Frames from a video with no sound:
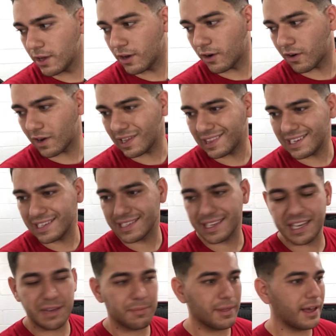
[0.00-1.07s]
or at least
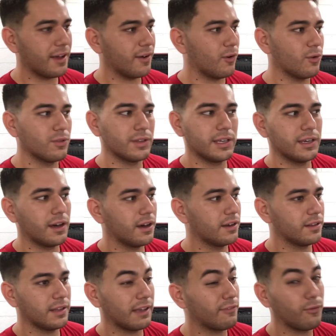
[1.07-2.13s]
keep that only on
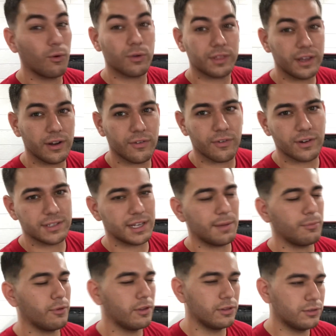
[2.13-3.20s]
like 4th gear, for
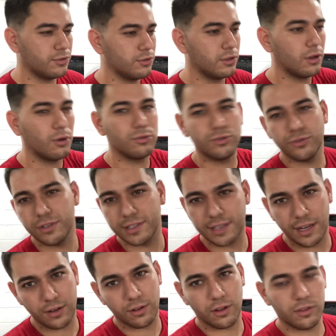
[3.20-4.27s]
example, and do low duty
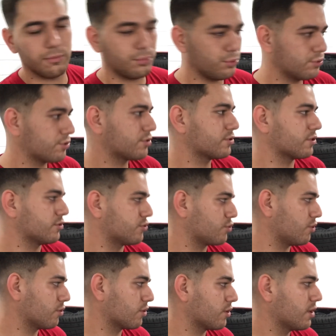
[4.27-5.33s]
cycle on the boost
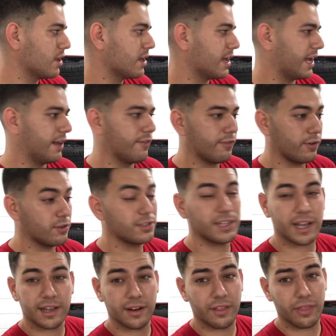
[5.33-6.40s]
controller in 1st,
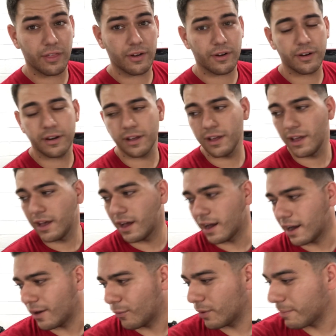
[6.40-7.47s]
2nd, and
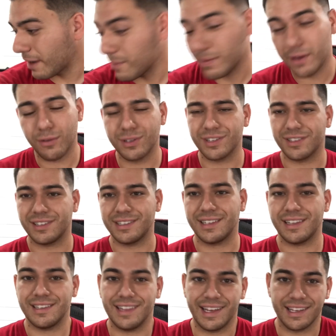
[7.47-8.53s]
3rd, we might be able to
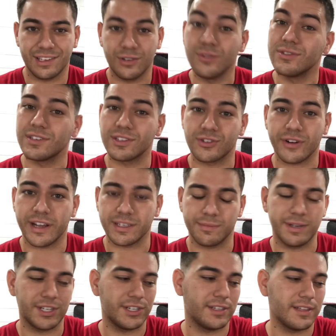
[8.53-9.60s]
use this
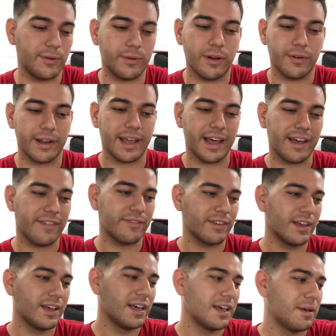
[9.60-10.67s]
transmission that we already have.
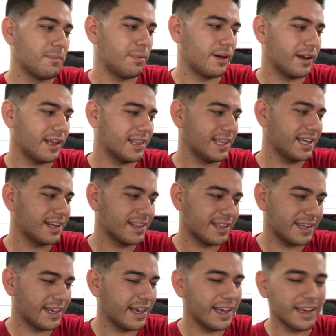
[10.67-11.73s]
But at the end of the
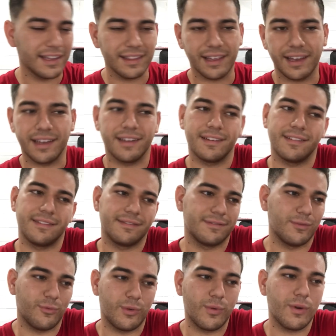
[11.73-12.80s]
day, like,
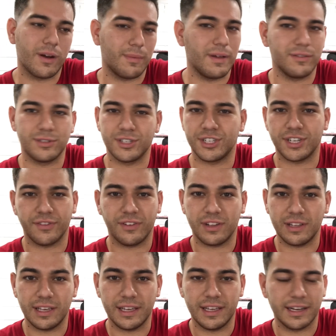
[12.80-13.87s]
we want to be able to shift
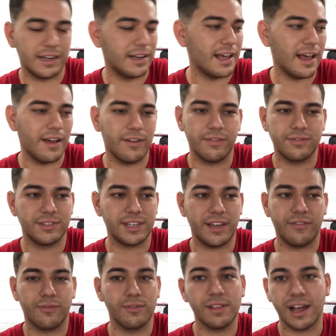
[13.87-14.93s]
clean and have
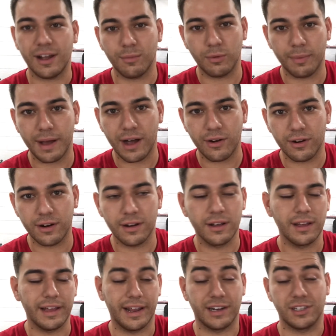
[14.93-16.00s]
safe, reliable power
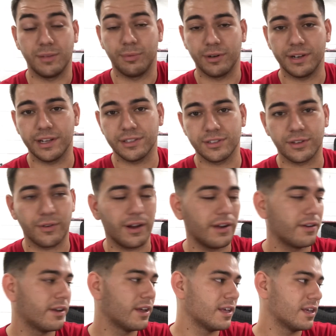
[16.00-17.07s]
and actually put it down to the
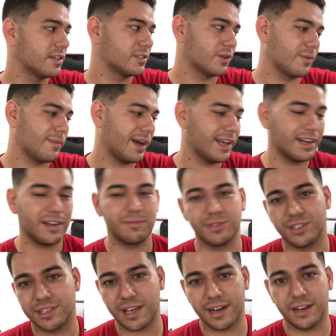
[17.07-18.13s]
ground. So we might end up
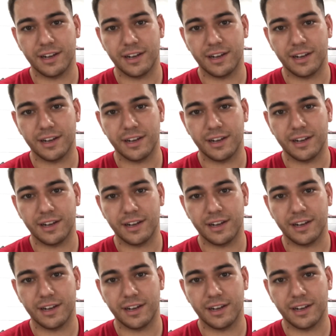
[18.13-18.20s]
just getting a